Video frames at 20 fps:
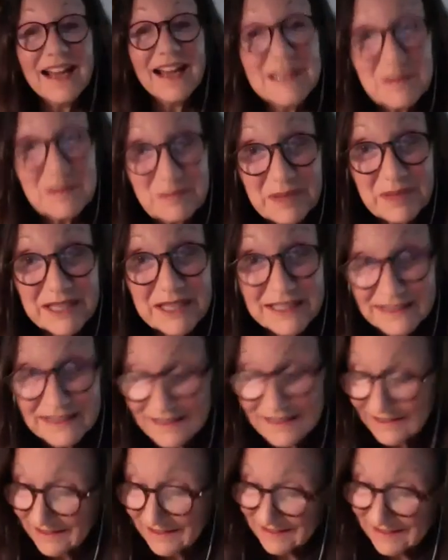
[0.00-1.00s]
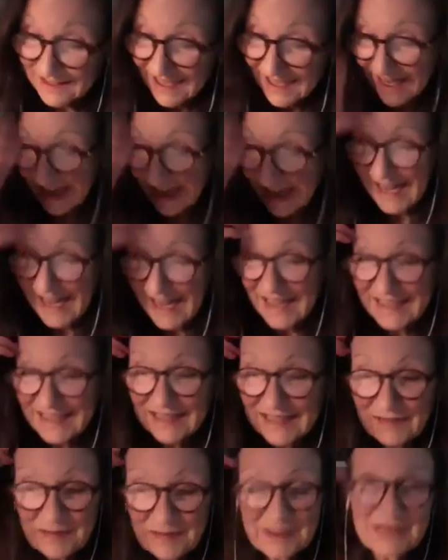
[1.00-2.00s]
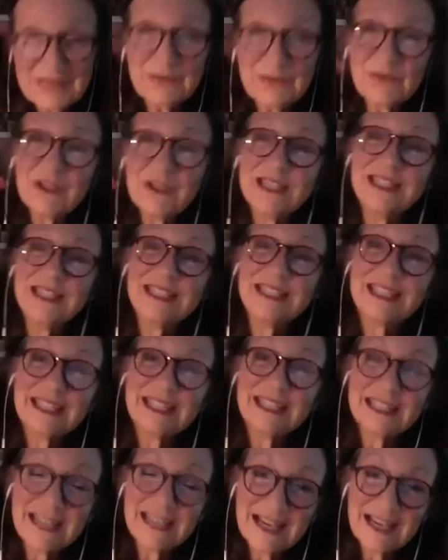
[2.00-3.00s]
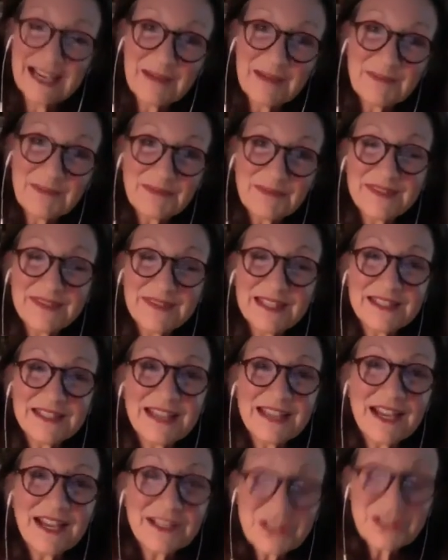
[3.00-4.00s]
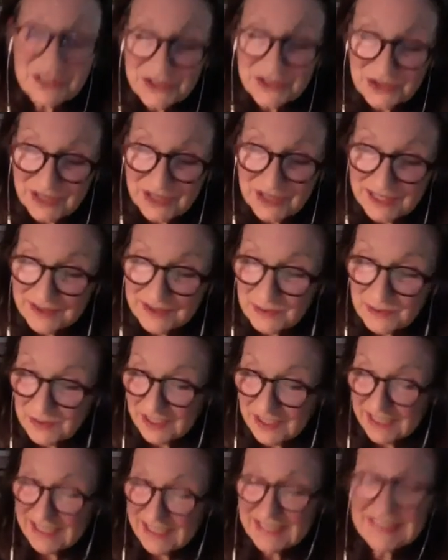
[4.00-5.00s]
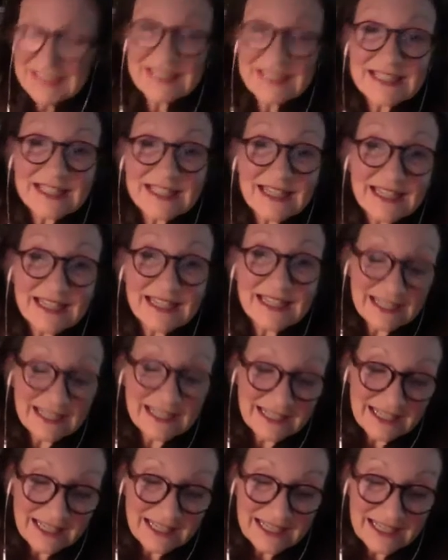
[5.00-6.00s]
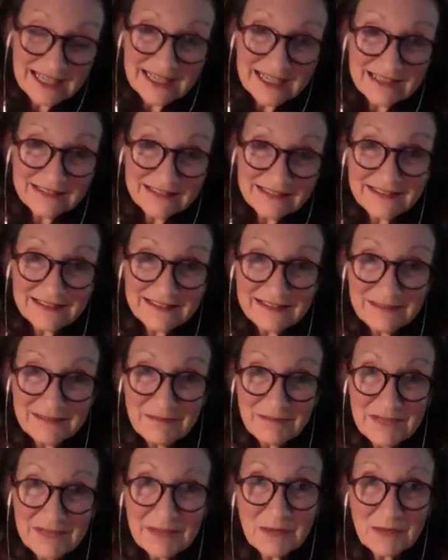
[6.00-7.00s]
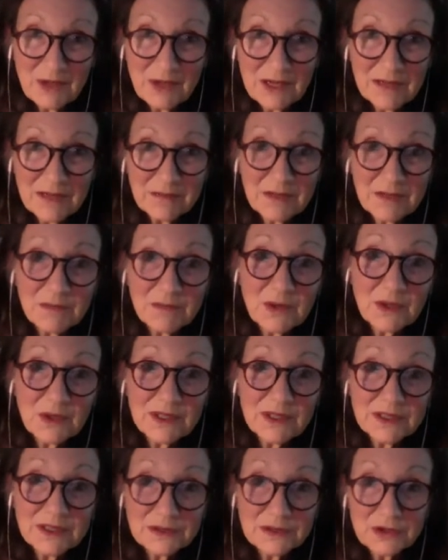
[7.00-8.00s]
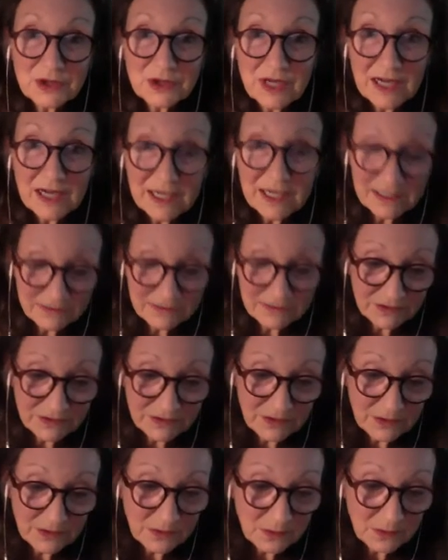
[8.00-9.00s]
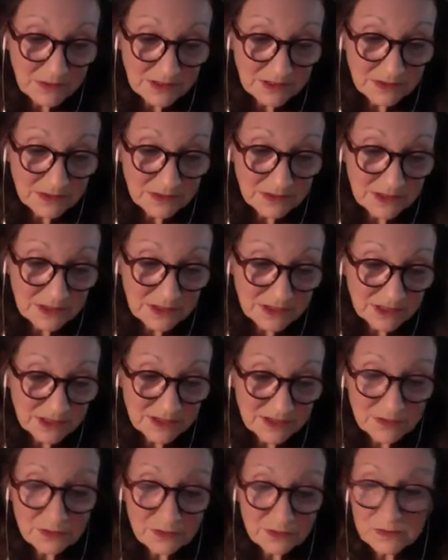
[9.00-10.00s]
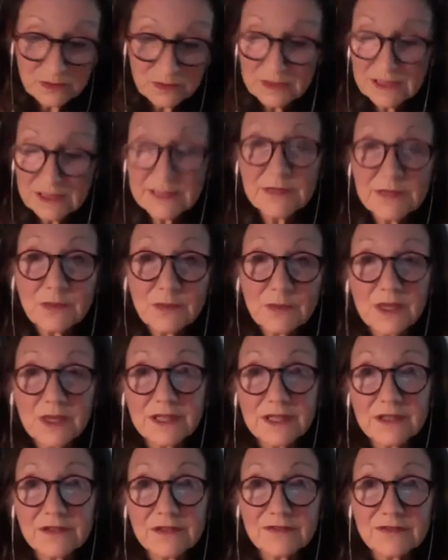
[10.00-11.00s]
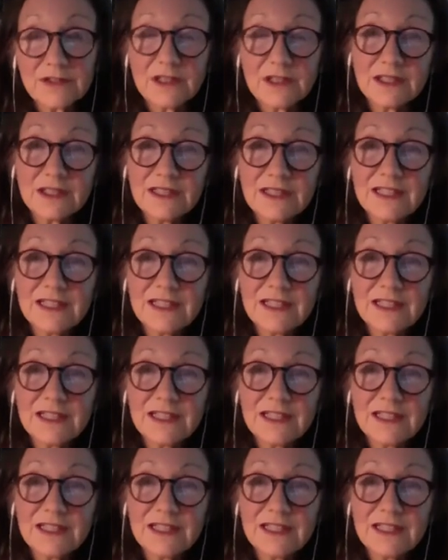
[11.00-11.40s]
Pitlor, I have been reading Natasha Trethewey's memoir, Memorial Drive, which is really wonderful.